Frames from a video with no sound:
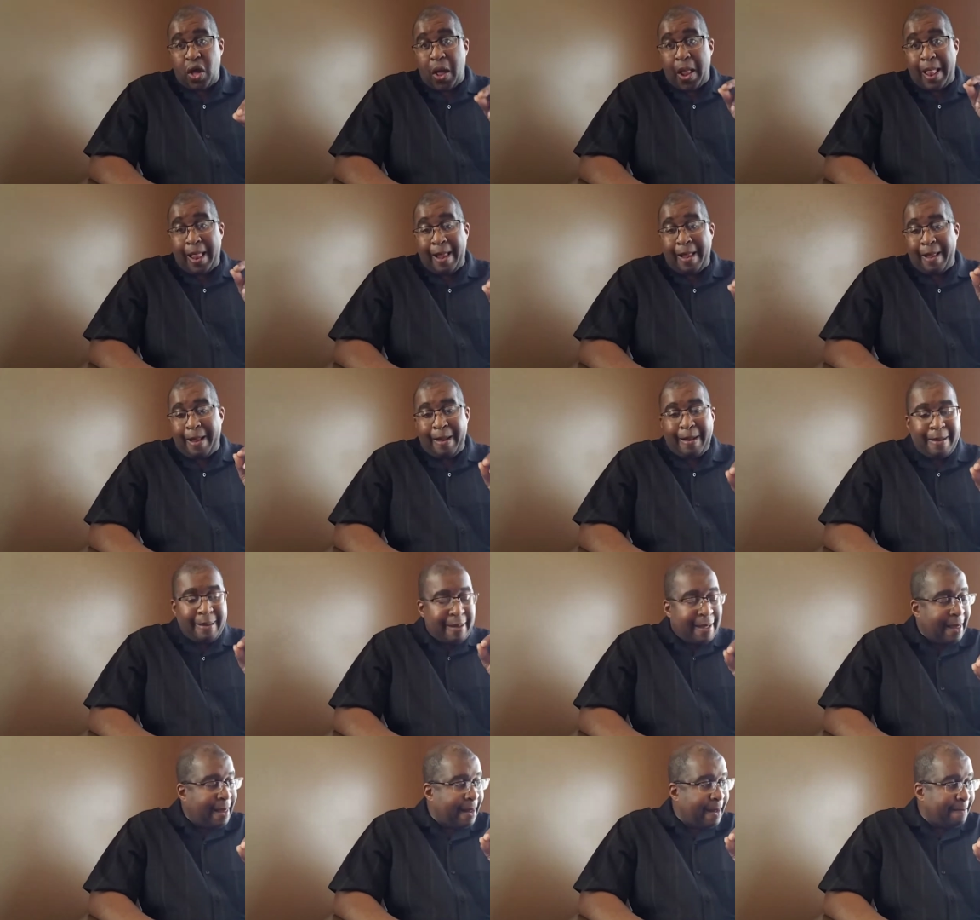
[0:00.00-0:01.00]
uh, on
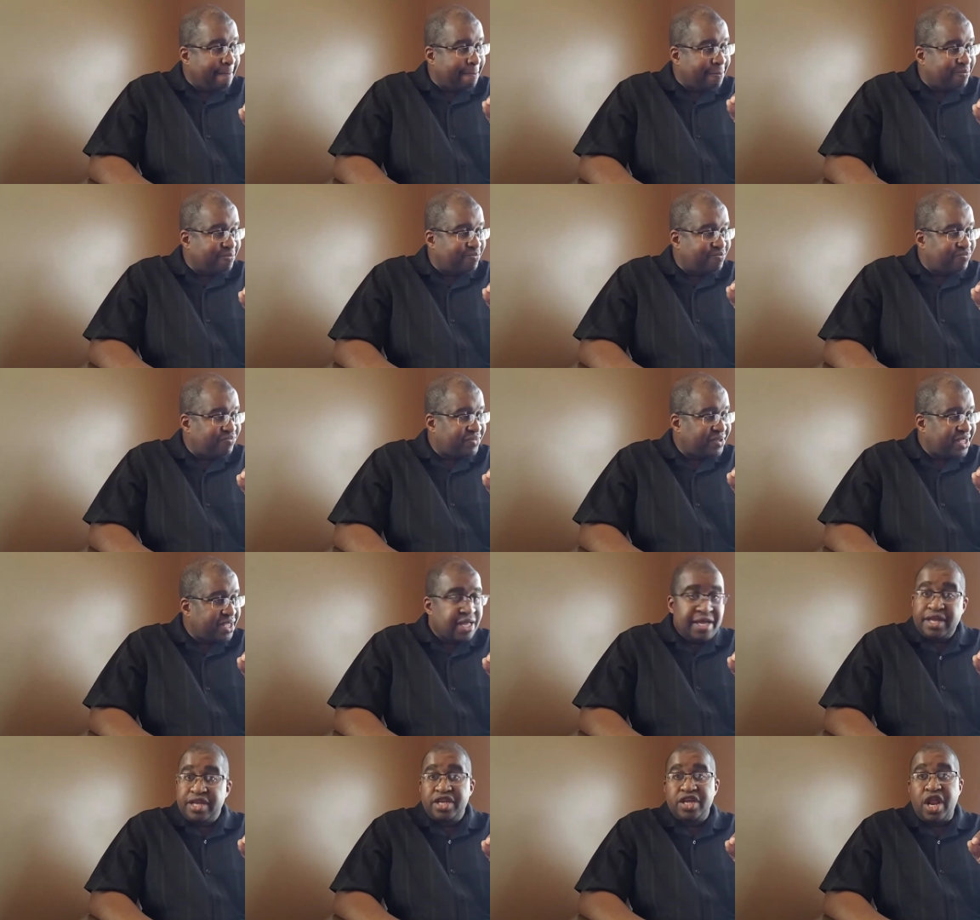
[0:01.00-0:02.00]
um,
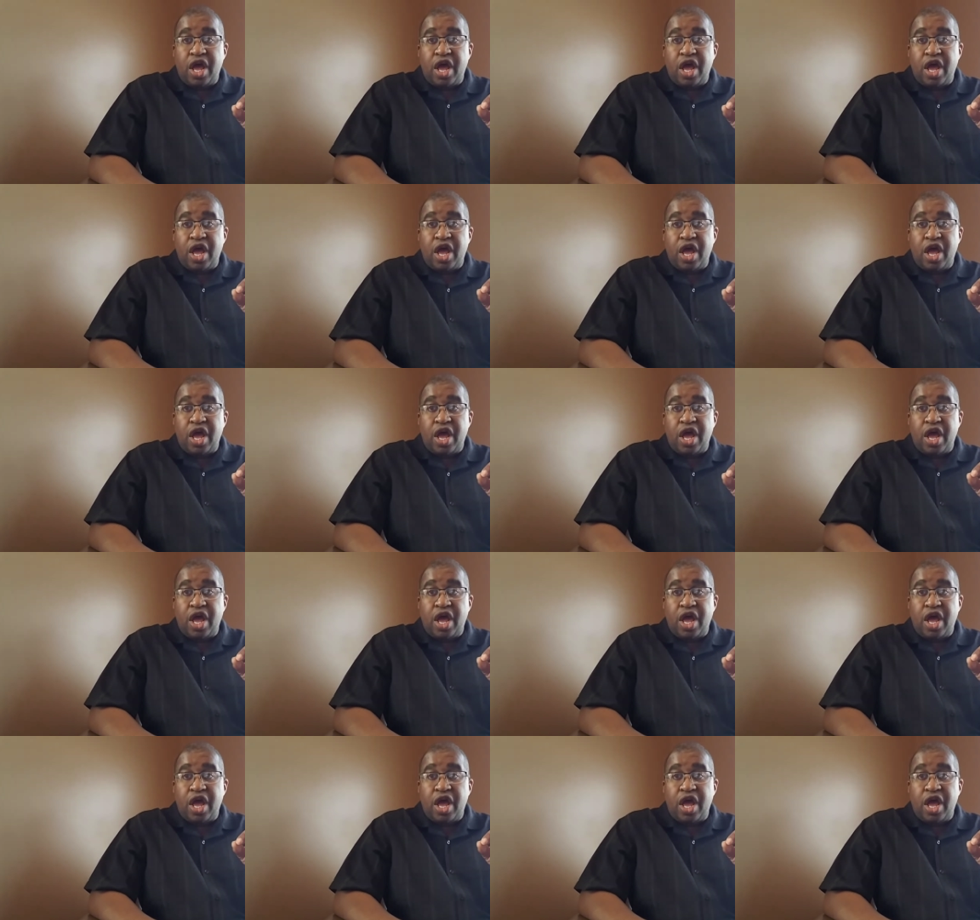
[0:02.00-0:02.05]
you